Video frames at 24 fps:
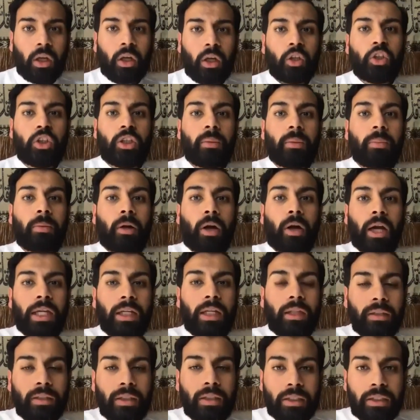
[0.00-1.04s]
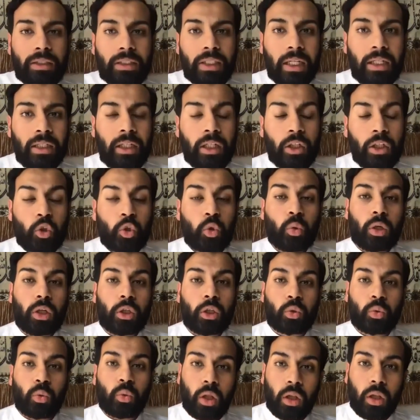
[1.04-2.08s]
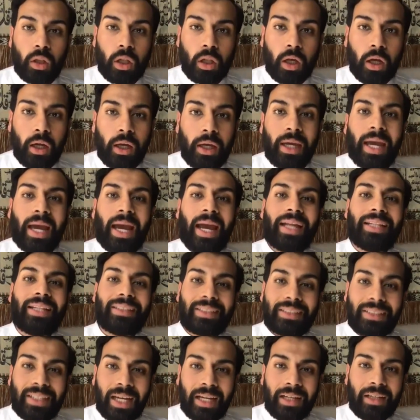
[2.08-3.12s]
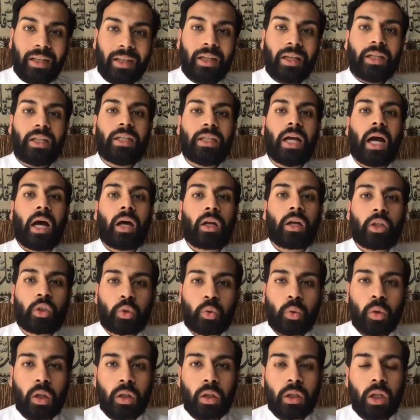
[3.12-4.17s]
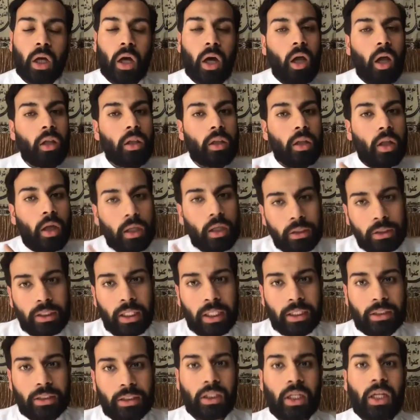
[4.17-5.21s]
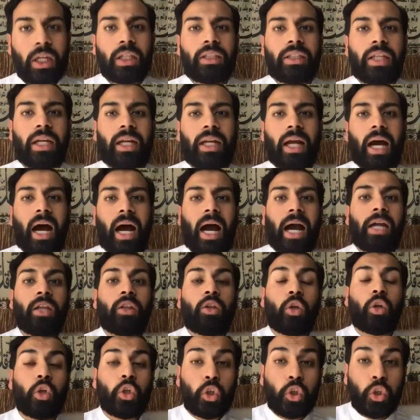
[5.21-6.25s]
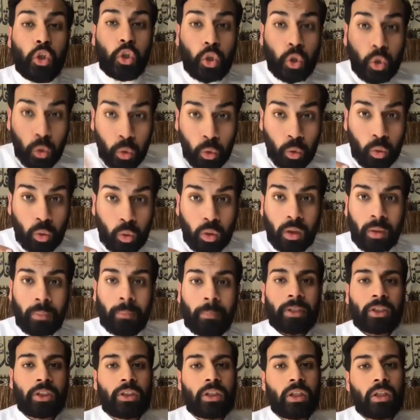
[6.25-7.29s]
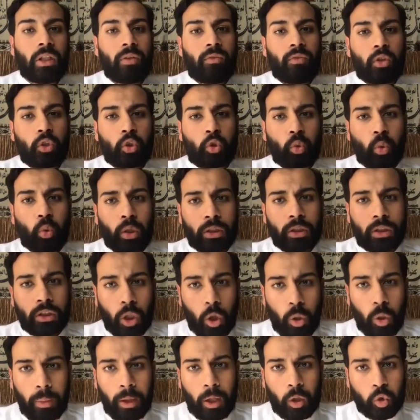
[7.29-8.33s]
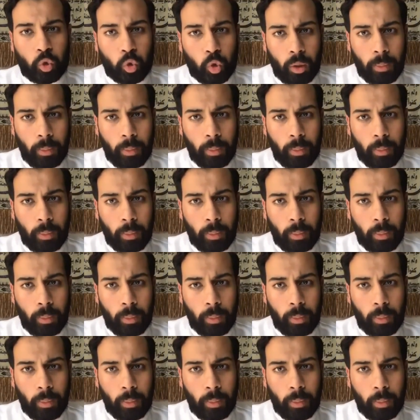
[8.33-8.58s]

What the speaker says: Jibreel descended to Rasulullah and said, Ya Rasulullah, Allah says that either you must deliver Surah Tawbah or Surah